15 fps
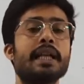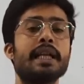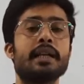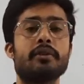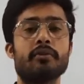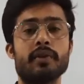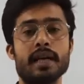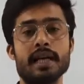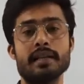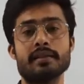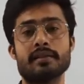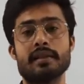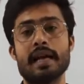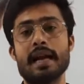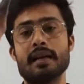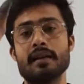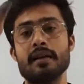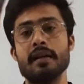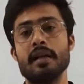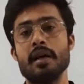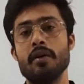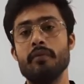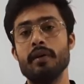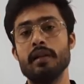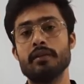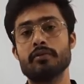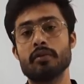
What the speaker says: it rains that will